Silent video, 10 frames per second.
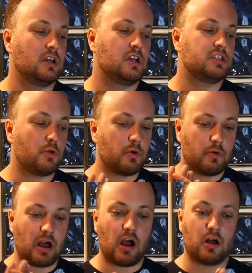
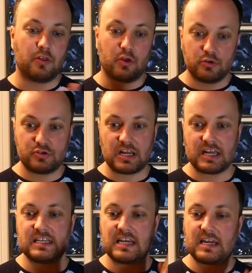So on the
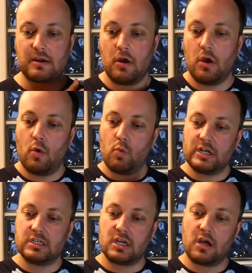180 day
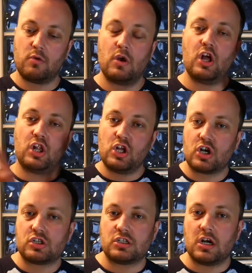window,
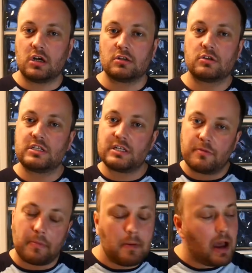logged on, did
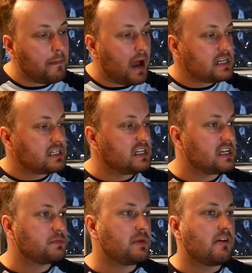my Disney
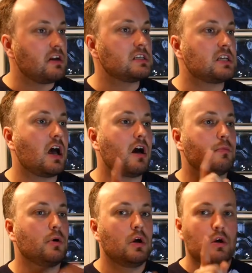Experience
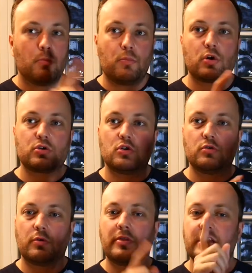app, booked all
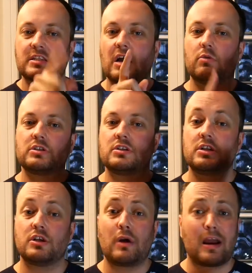the things that I wanted to
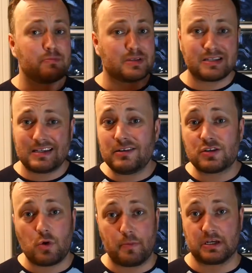do. I am still
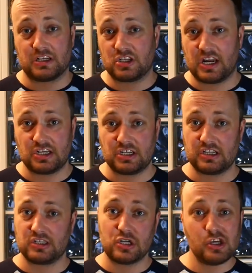swapping and
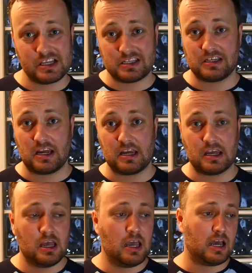changing to this day,
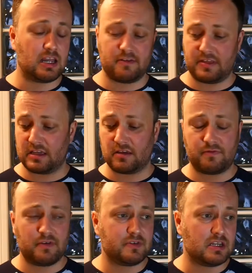and I have, I think,
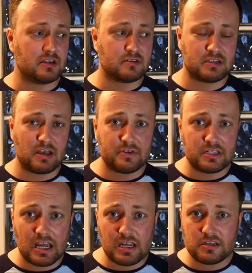57
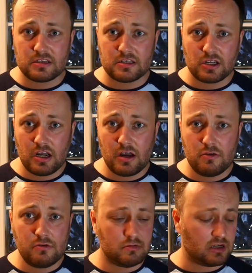days to
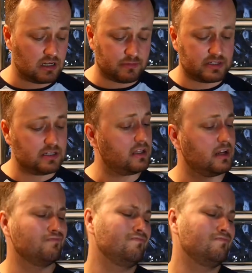go, and I'm still like,